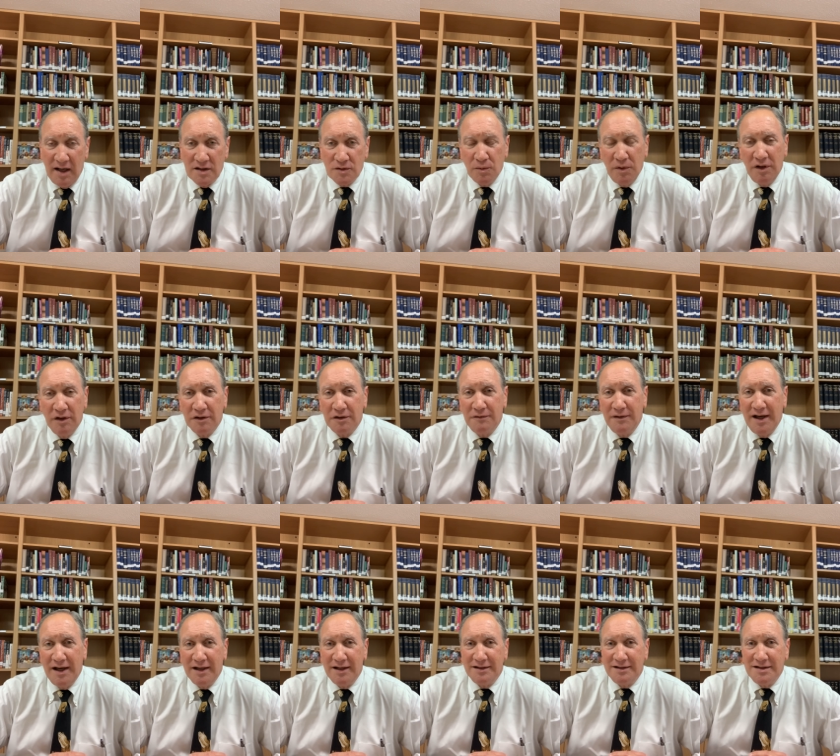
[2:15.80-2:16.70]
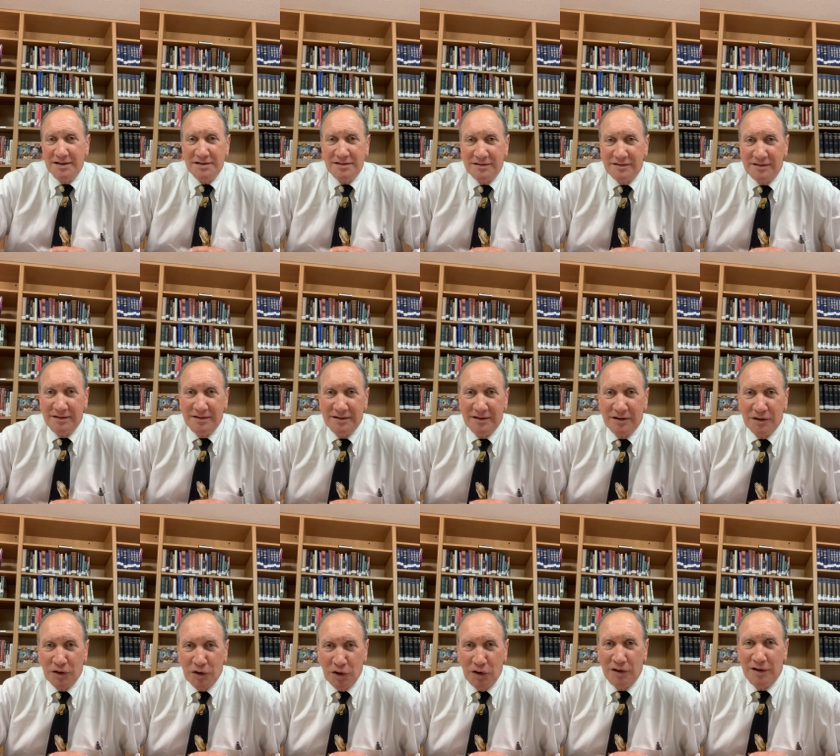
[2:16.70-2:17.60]
As we look around at this
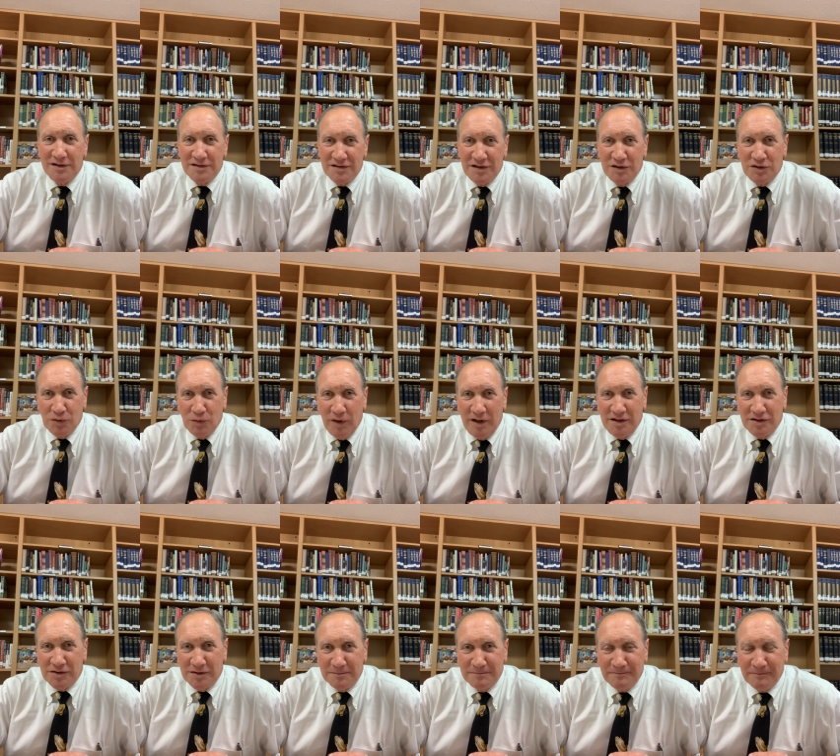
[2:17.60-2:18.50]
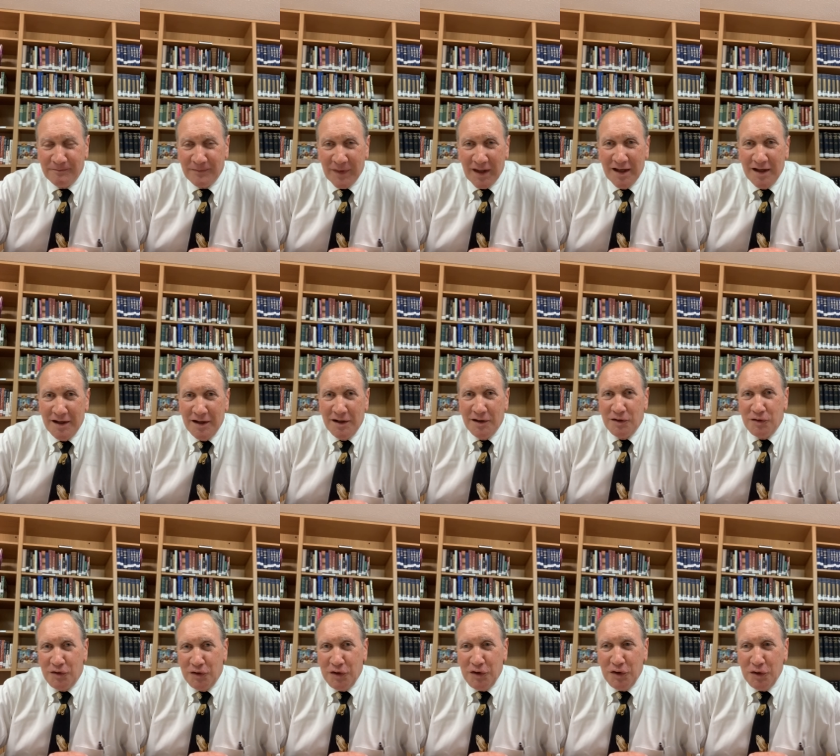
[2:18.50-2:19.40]
current situation,
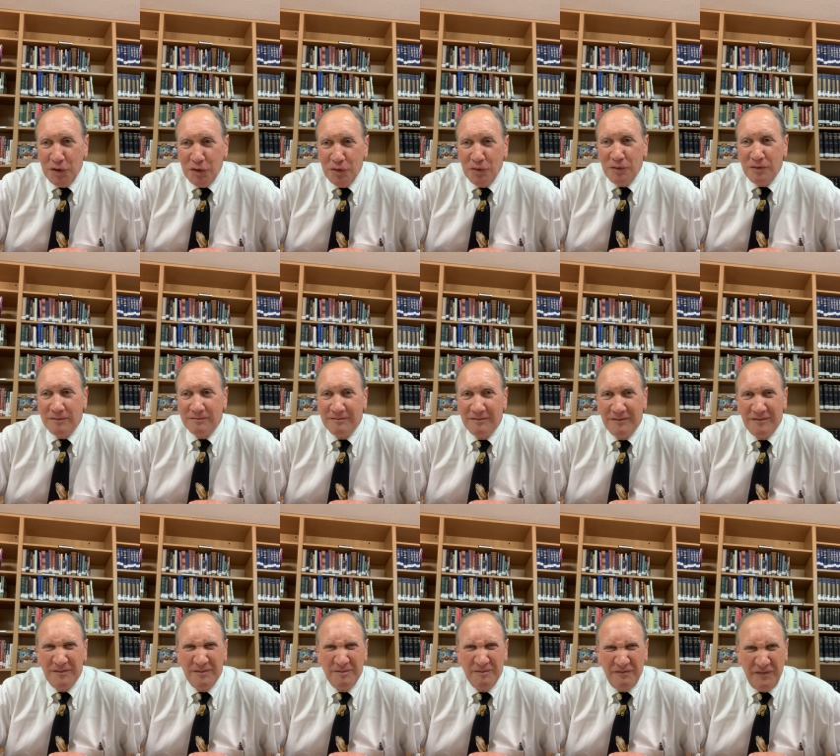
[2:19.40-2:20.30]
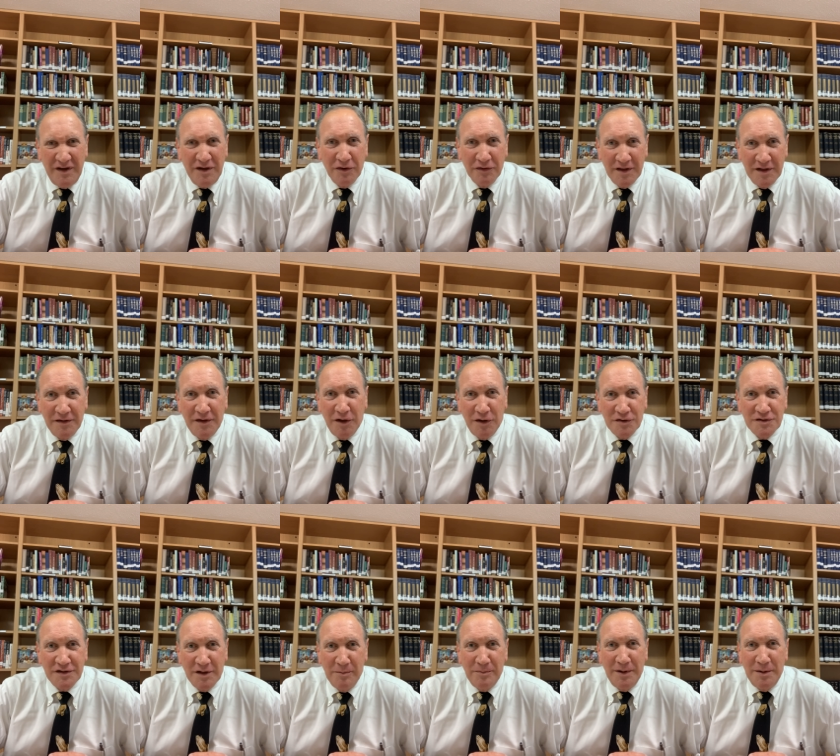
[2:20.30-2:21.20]
do you feel that there are
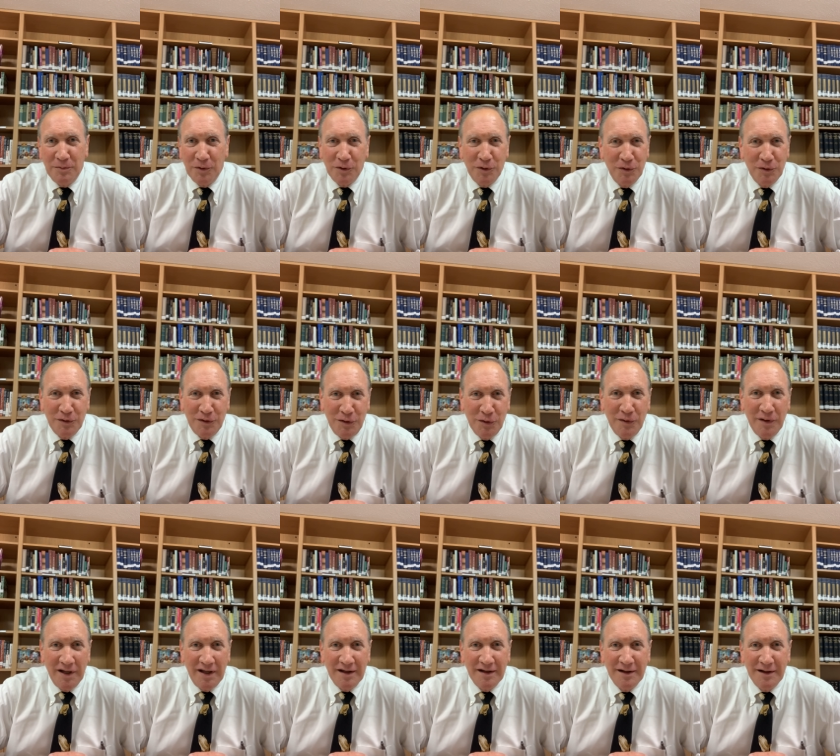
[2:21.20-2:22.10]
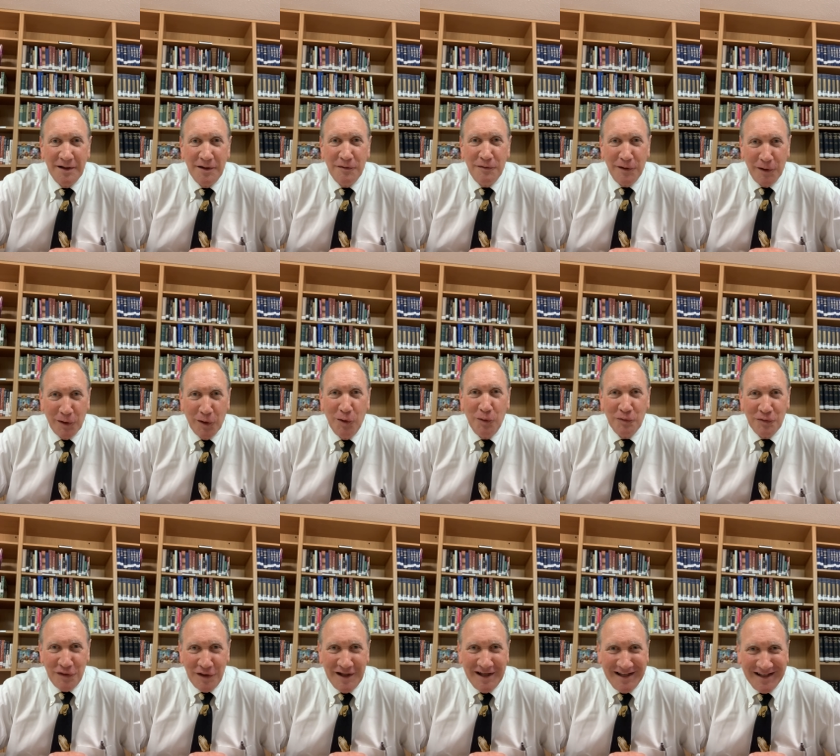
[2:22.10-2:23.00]
some people who are doing their
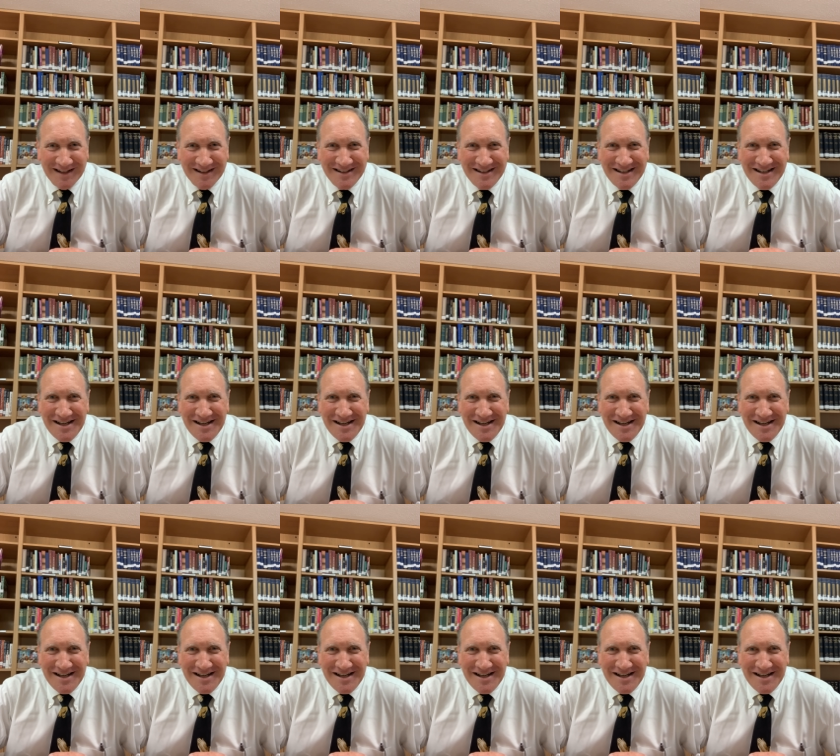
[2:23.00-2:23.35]
own thing?